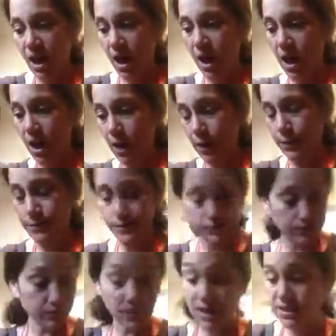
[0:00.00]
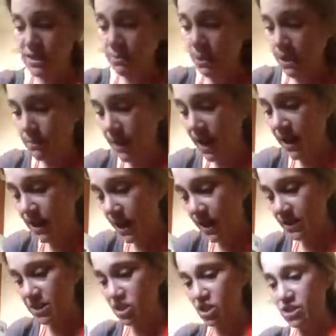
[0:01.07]
Ziploc bag.
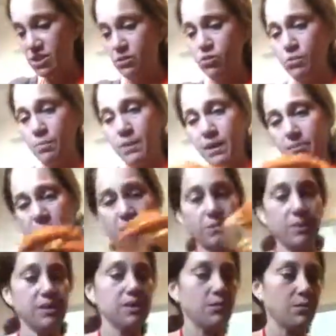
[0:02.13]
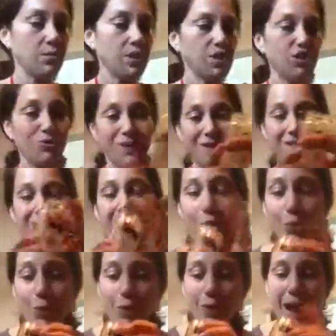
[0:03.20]
And it's just, I'm going to be done with my cumin.
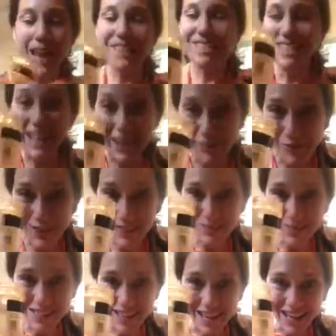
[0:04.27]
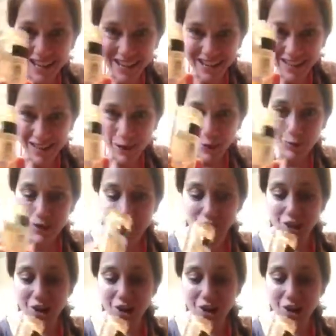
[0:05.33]
I love when I'm done with the